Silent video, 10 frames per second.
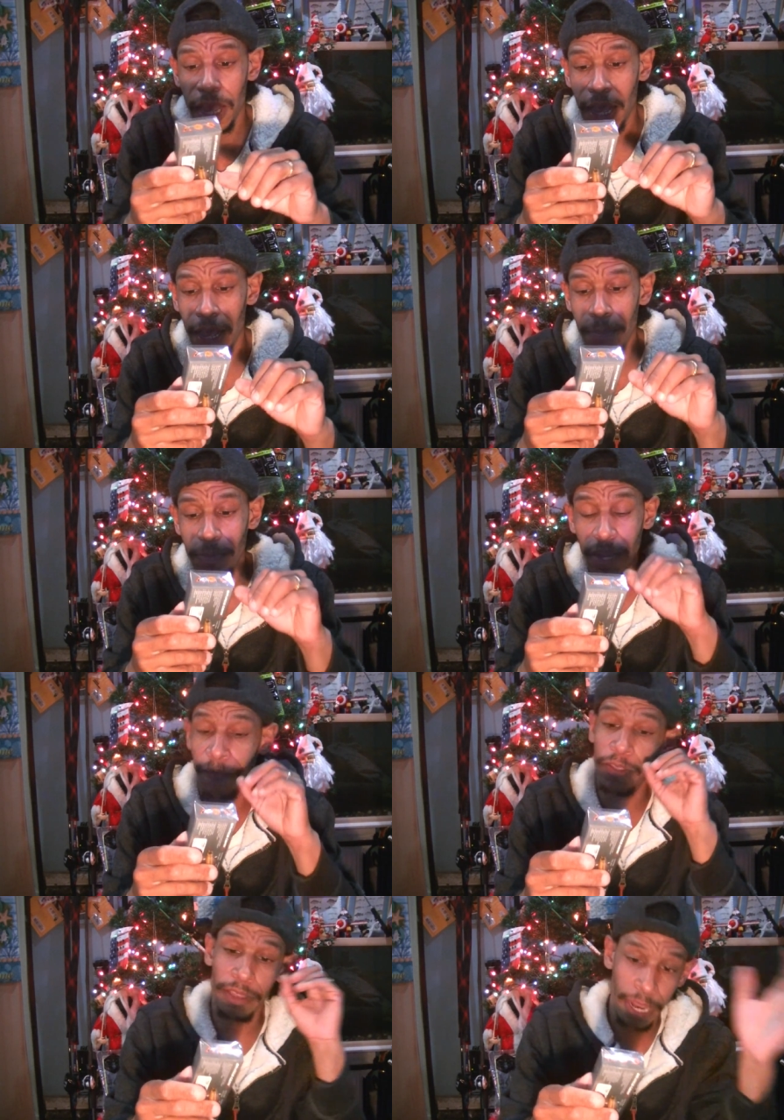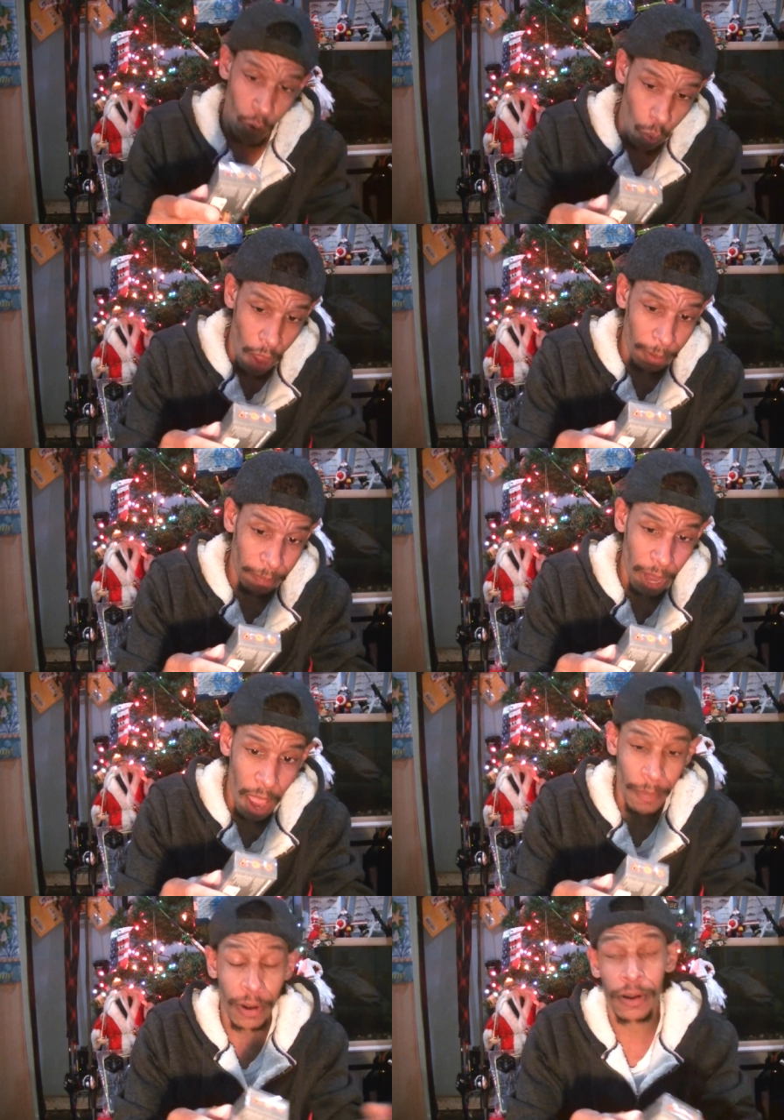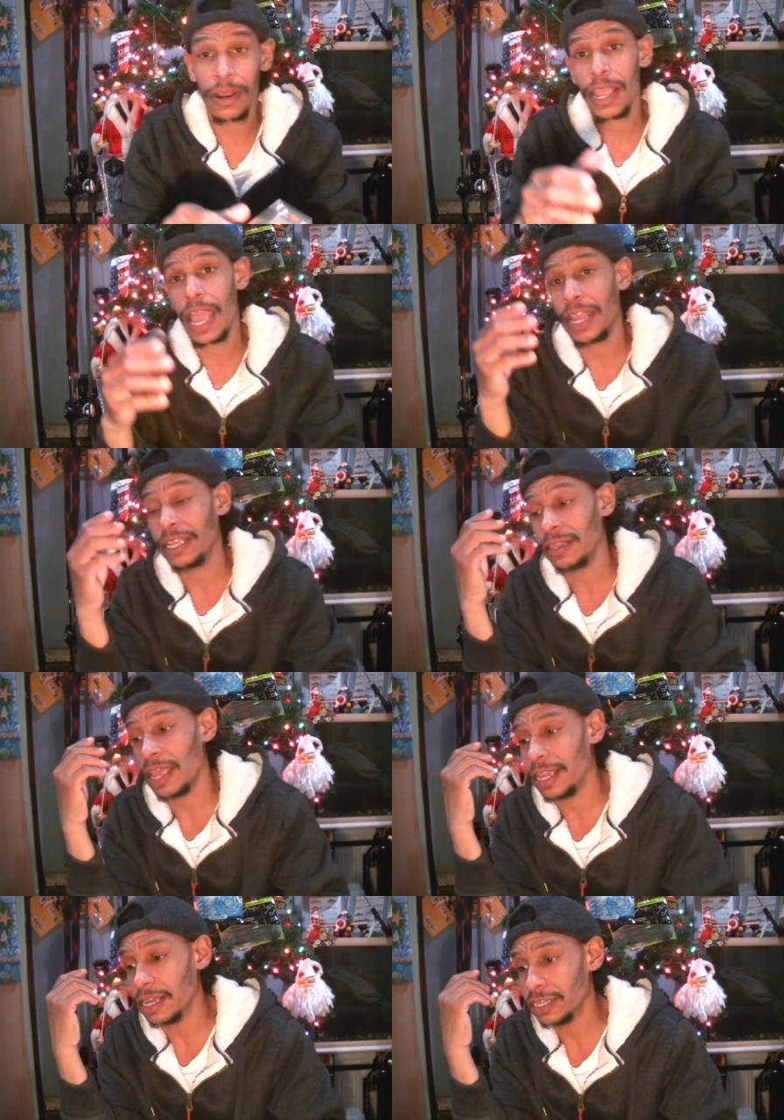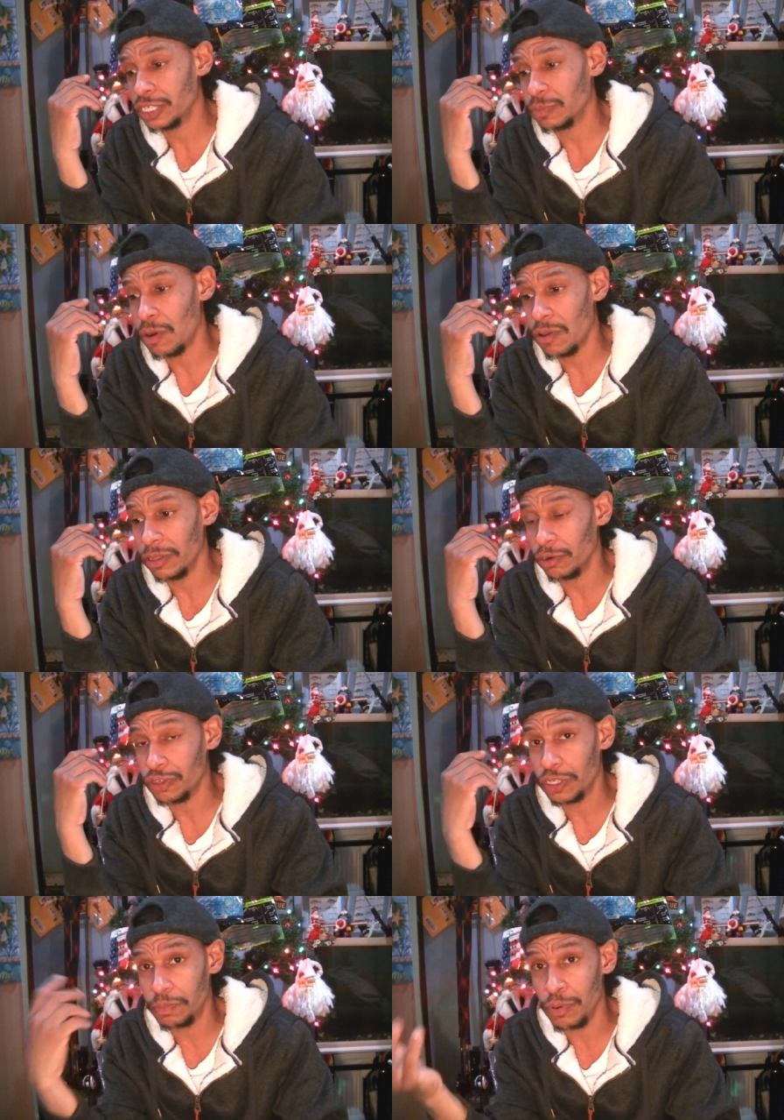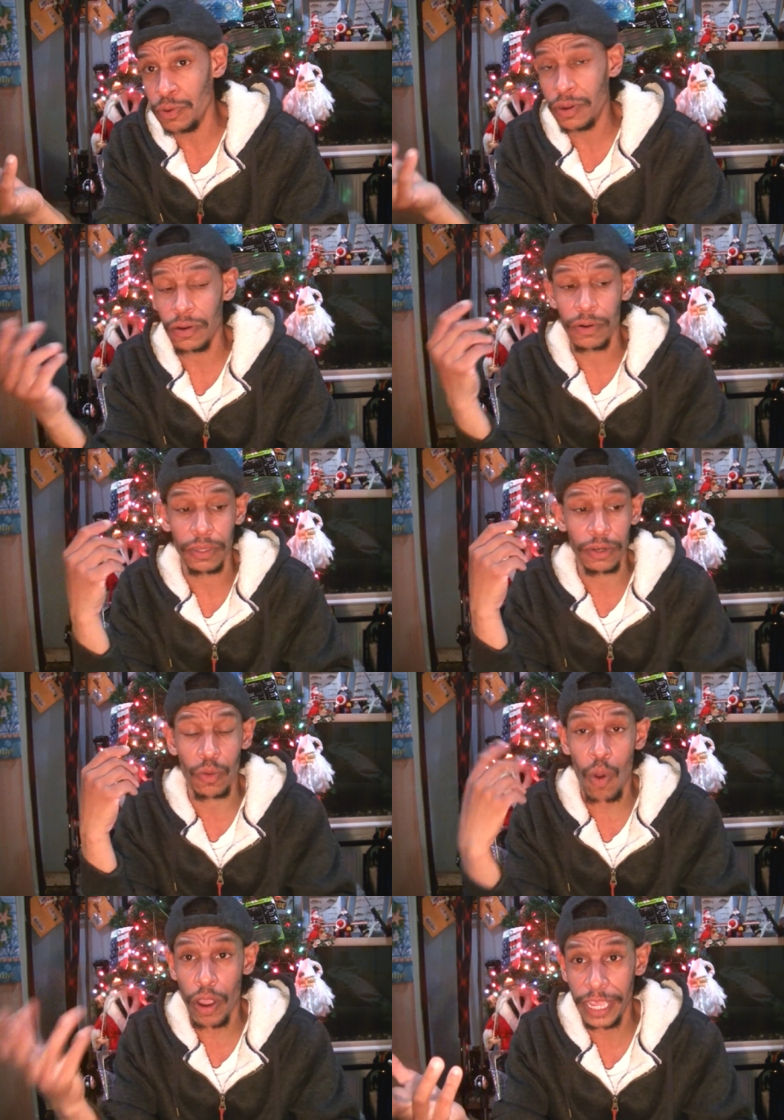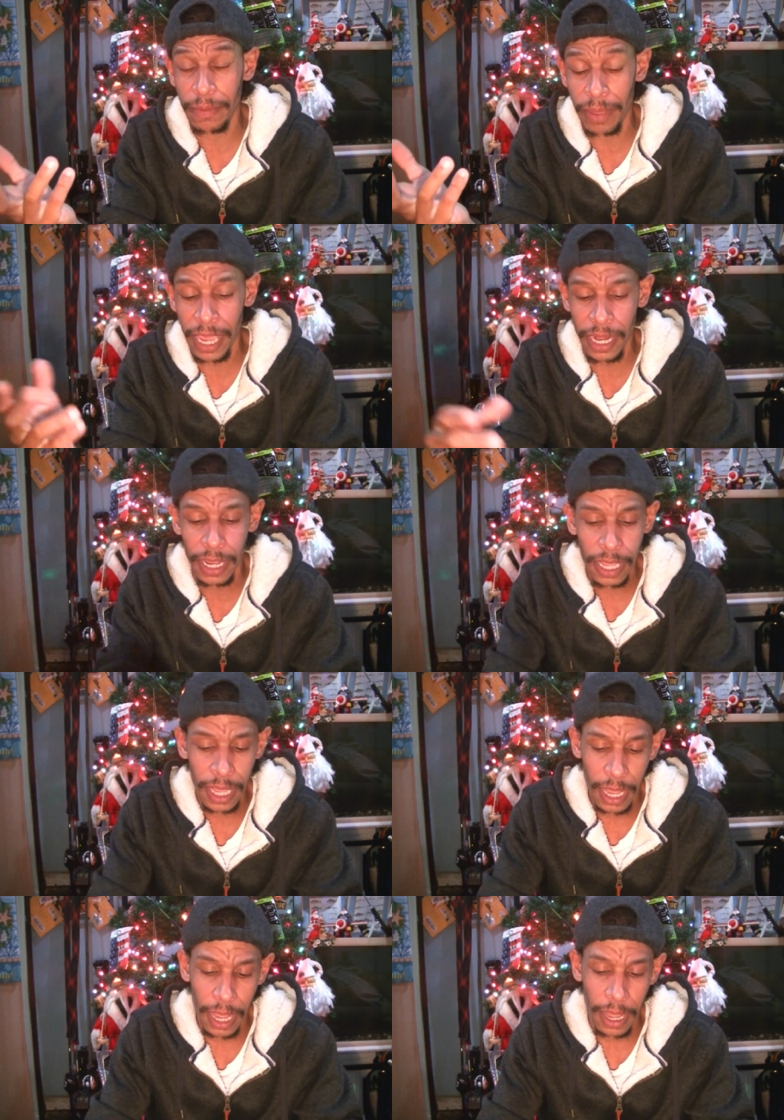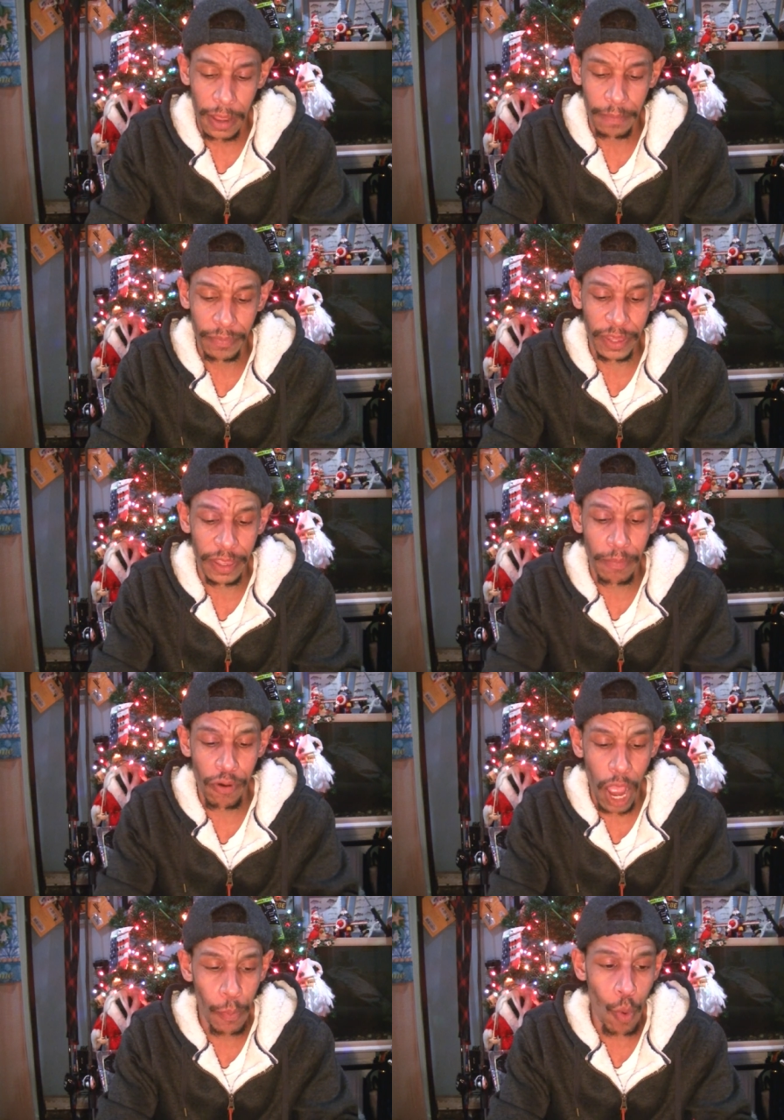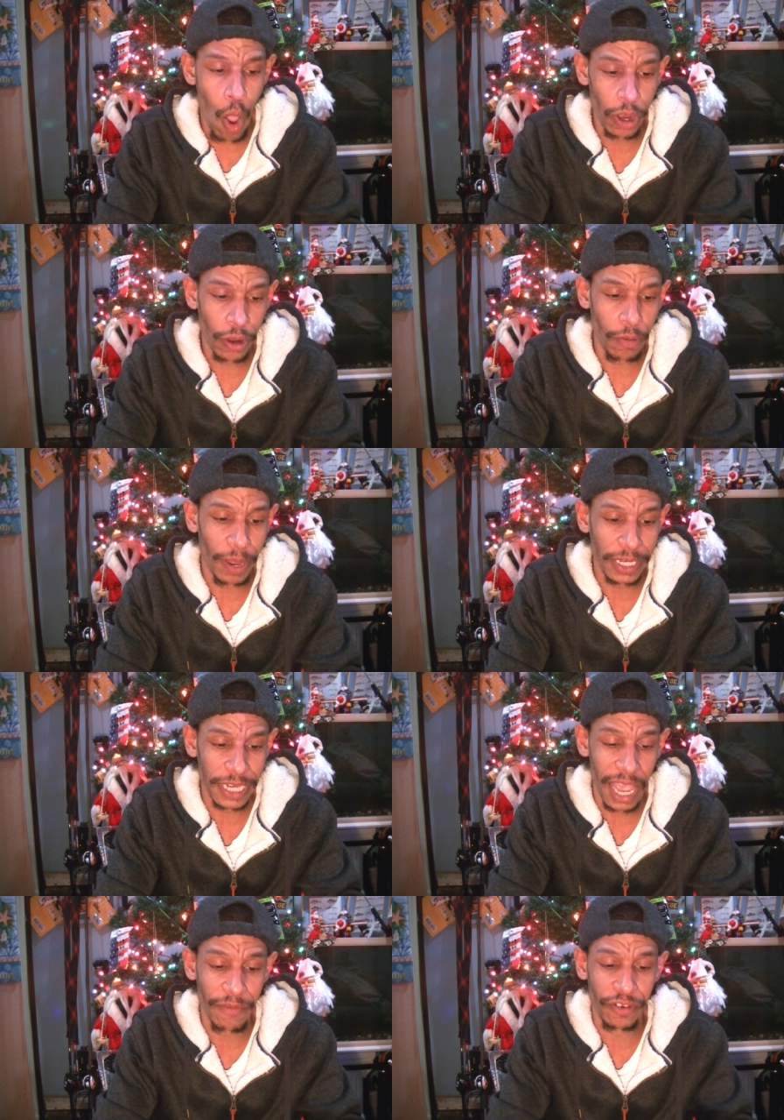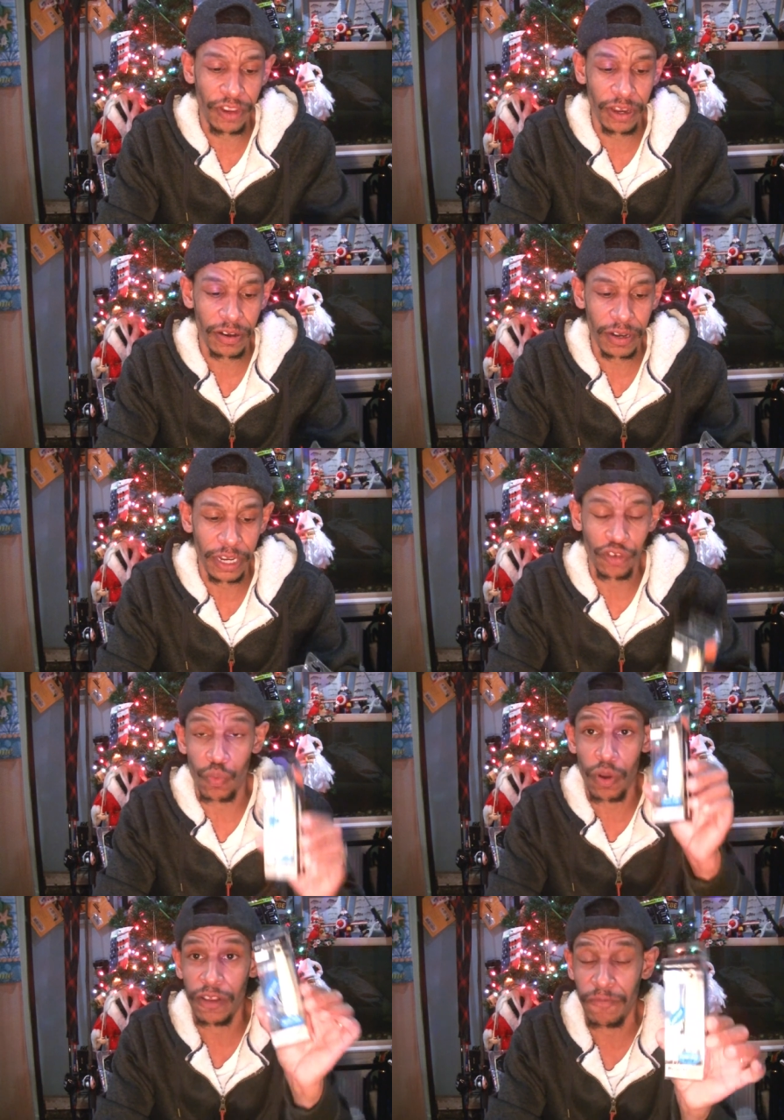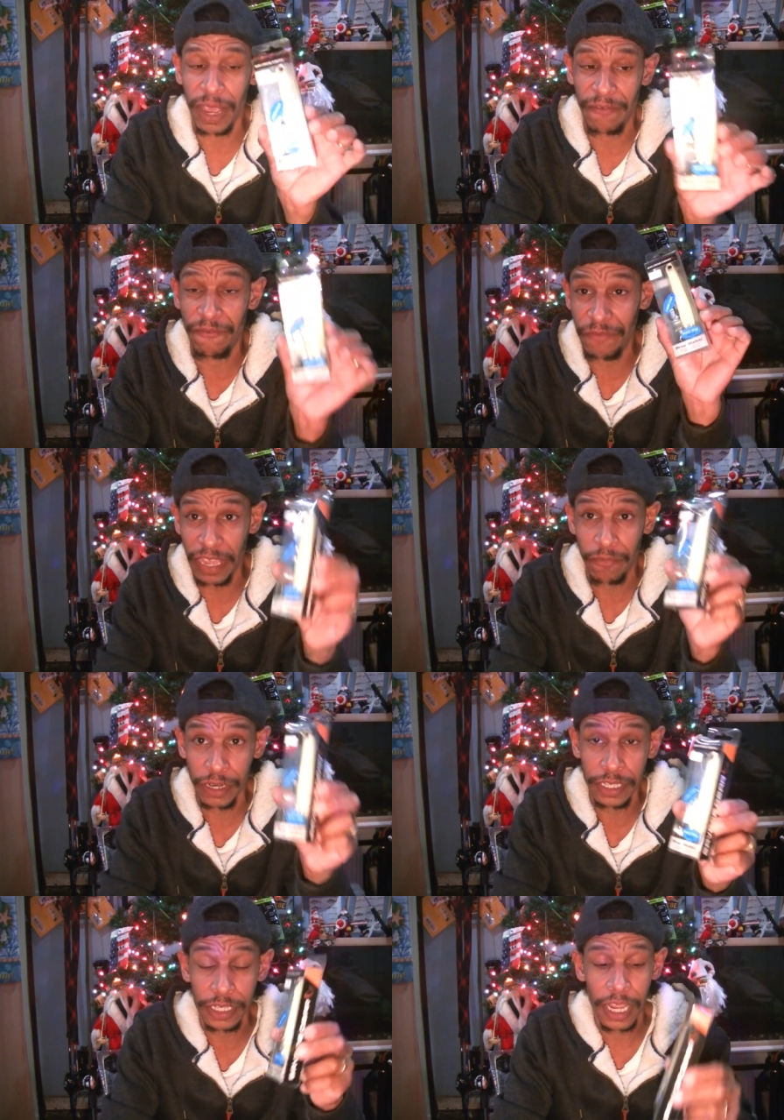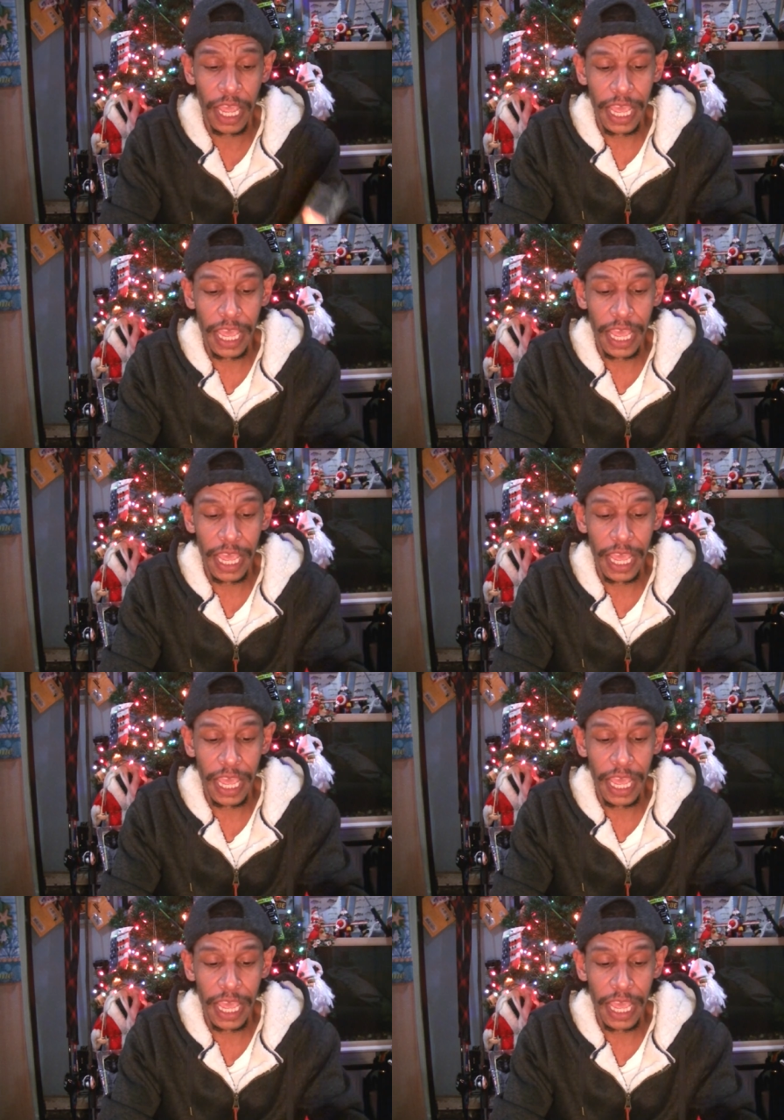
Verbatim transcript: Um, if you like a whopper plopper and you like a small little spook or a little walking bait, um, the Prop Walker by Savage Gear is one of my favorites.